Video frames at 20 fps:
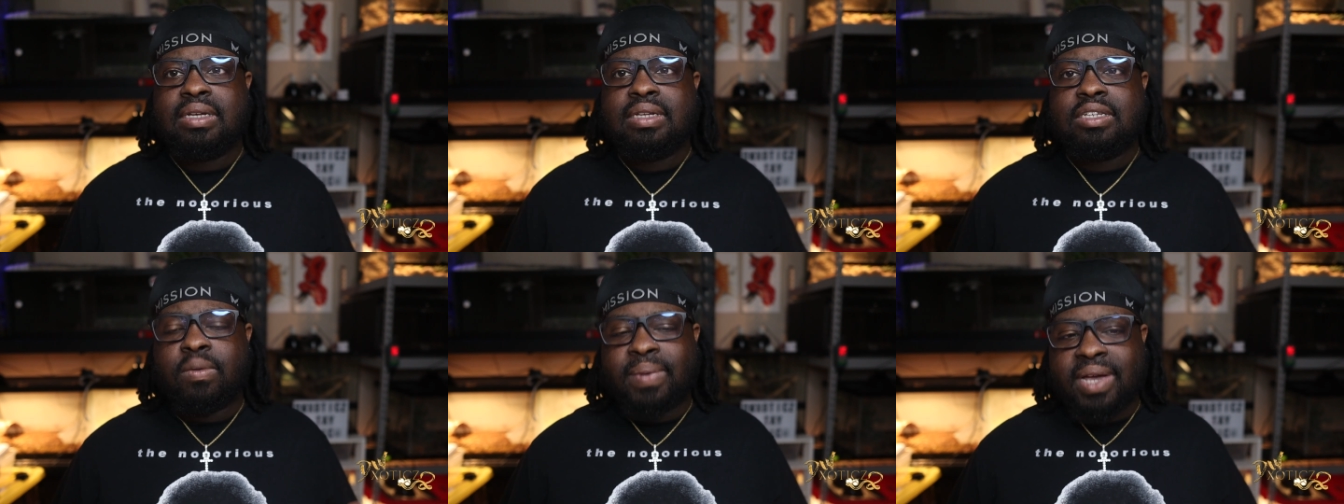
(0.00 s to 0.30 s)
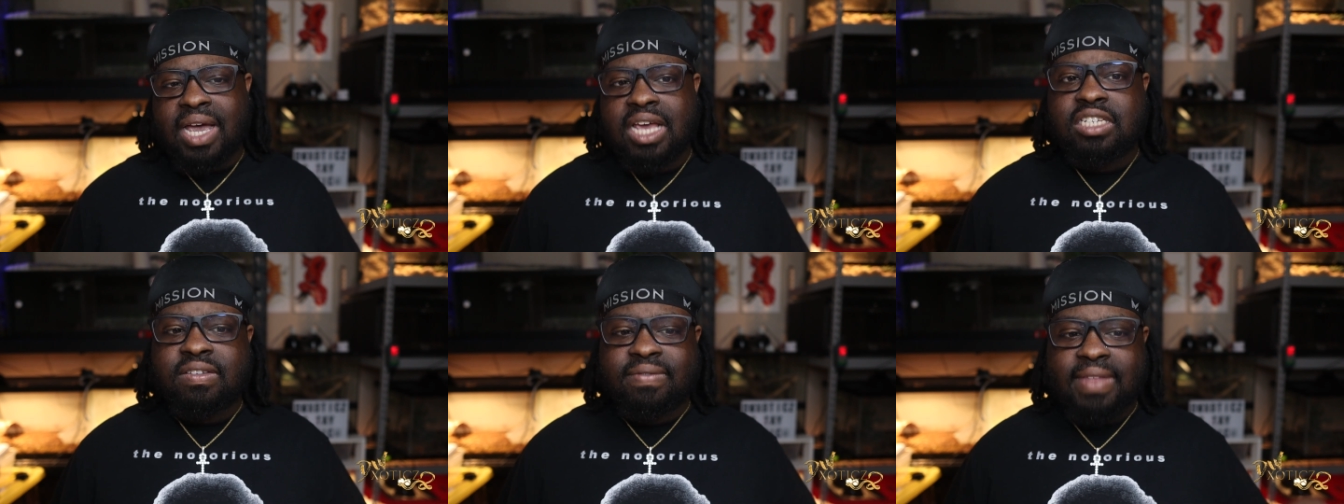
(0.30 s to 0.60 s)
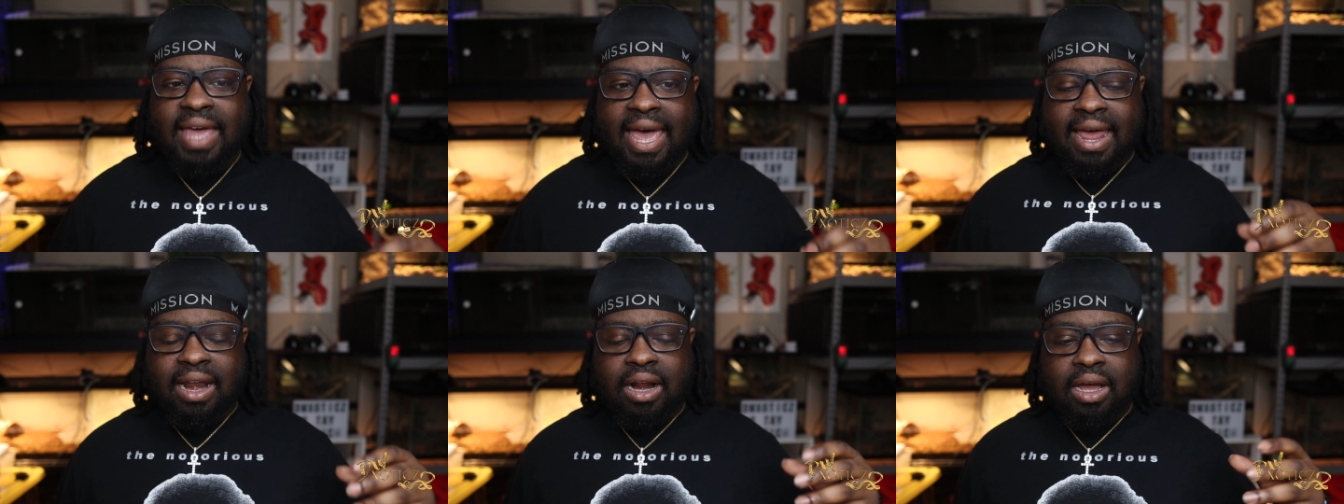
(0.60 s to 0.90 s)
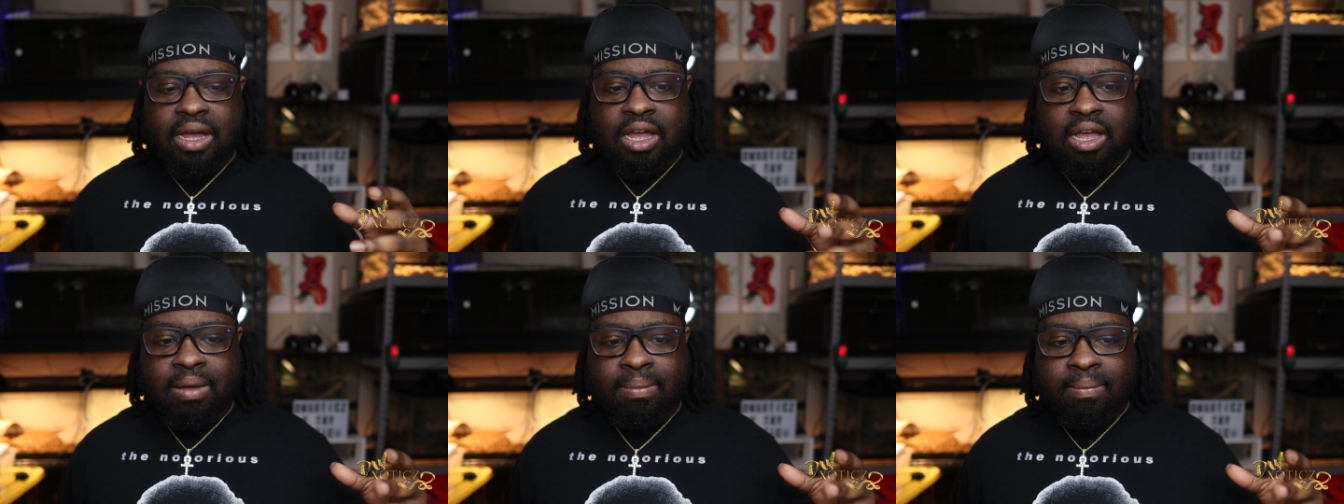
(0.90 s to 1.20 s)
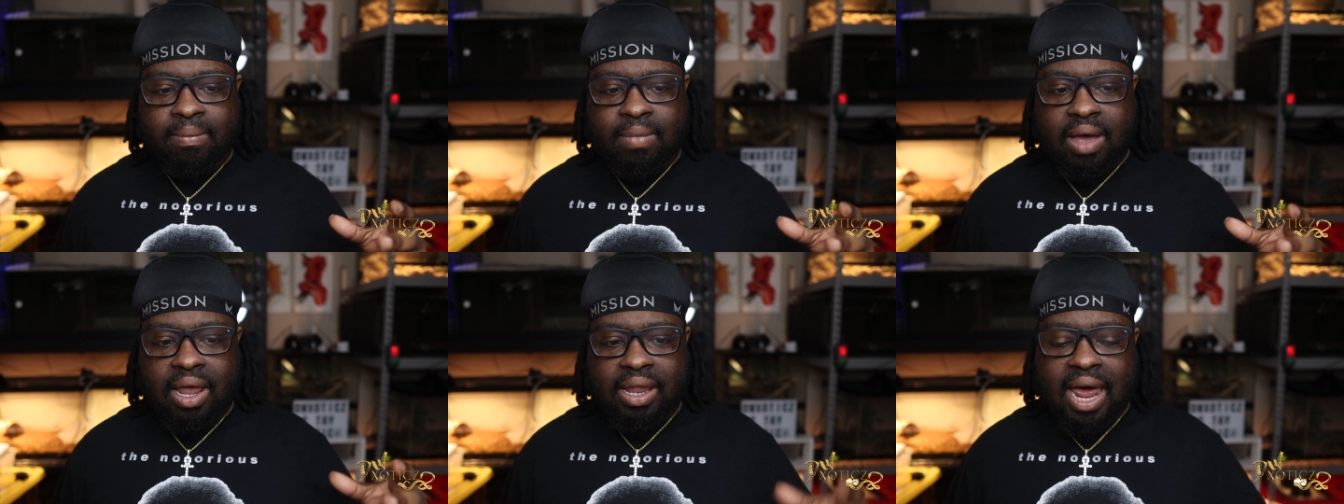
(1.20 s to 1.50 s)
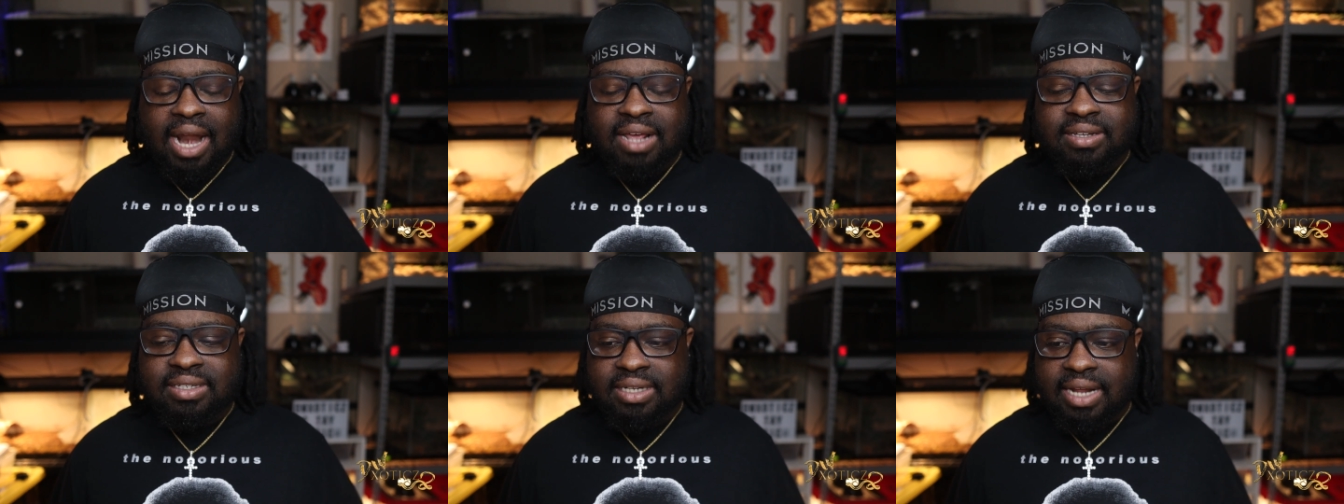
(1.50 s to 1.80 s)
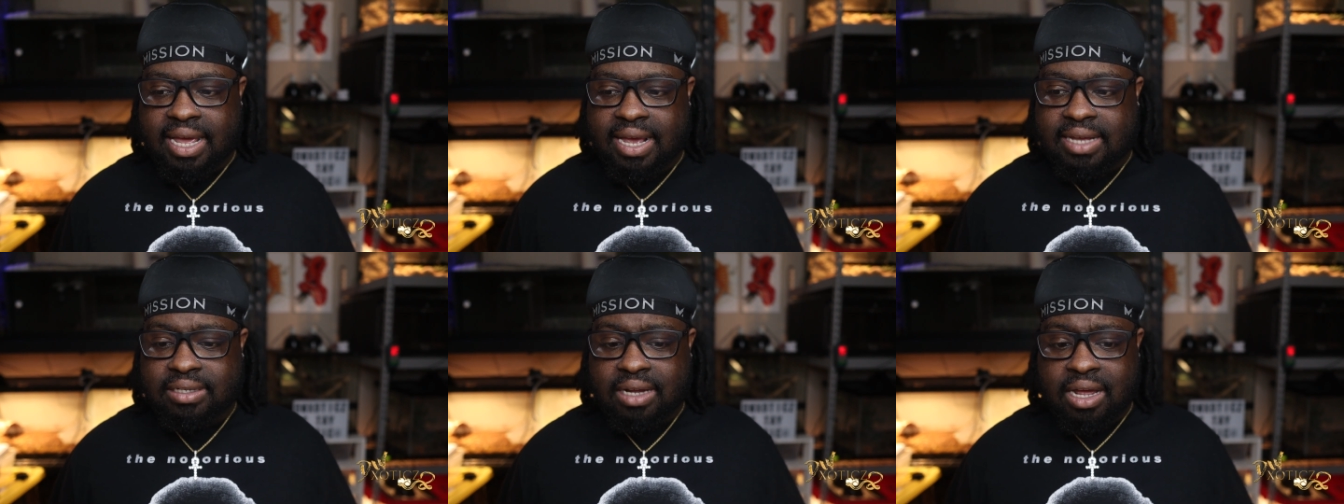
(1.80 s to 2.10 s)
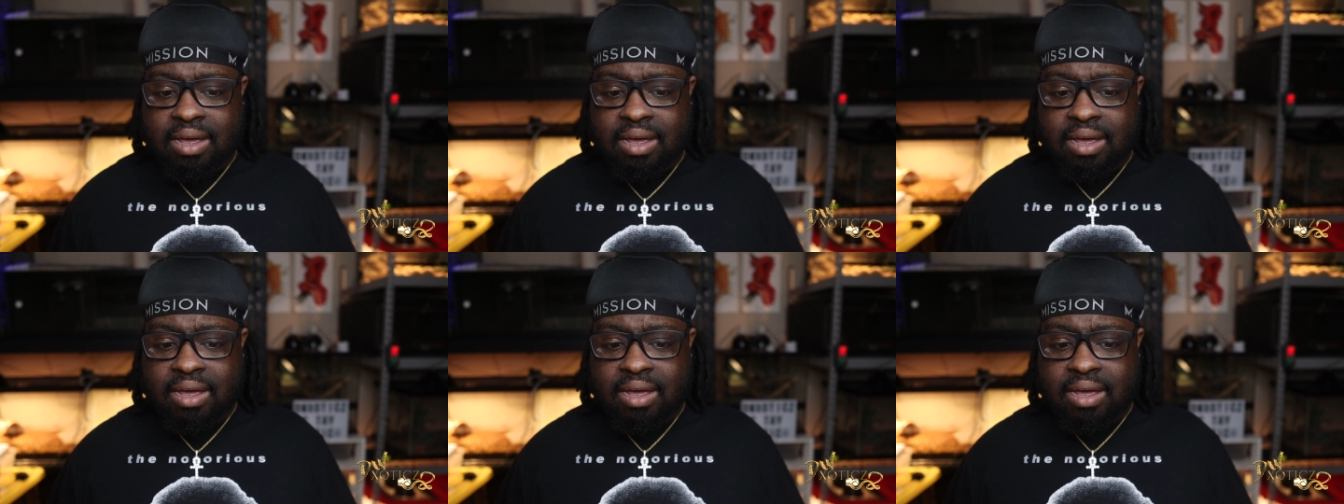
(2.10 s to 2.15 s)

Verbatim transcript: So because of that, a lot of snakes,